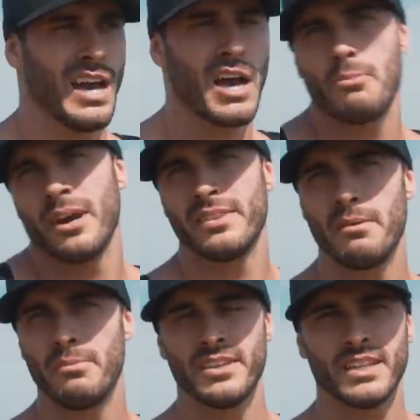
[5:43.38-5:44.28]
I don't mind
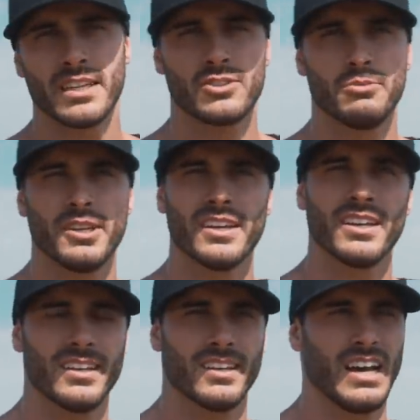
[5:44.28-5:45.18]
them being next to me
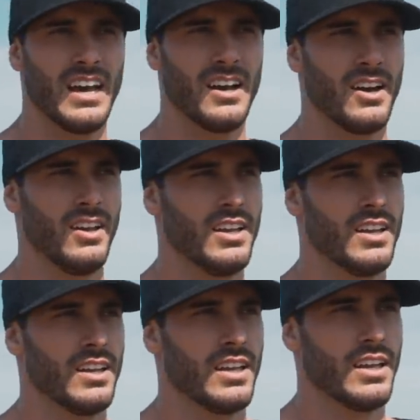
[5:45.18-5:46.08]
uh,
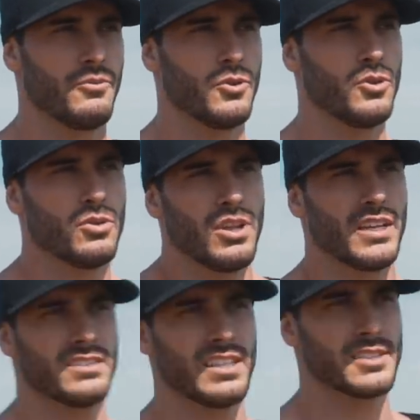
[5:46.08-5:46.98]
if you do
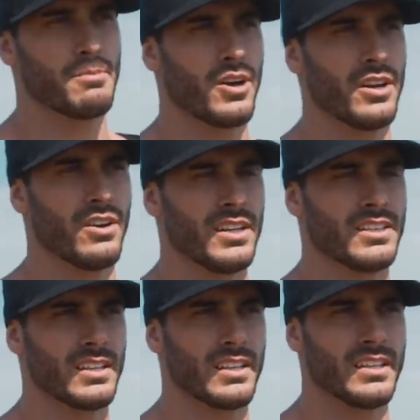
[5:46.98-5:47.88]
like sex party or
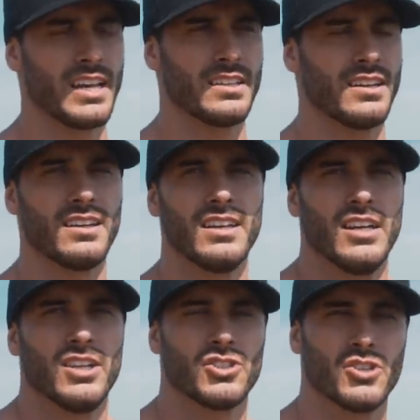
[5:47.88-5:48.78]
anything like that.
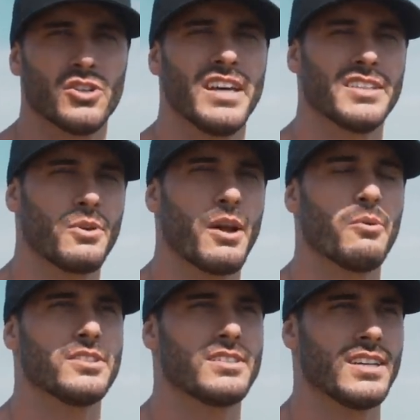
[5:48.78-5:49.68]
So that's what I
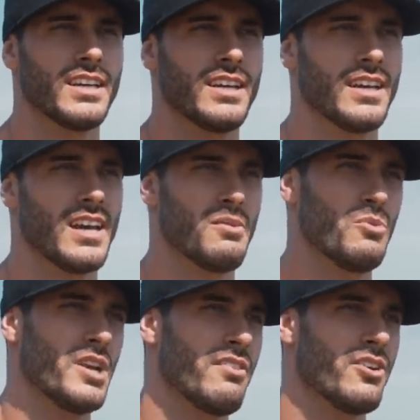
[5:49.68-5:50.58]
would say.
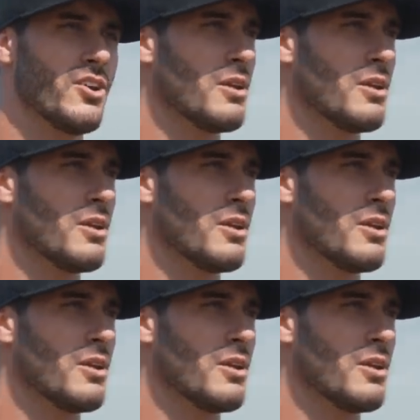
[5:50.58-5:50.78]
We never know.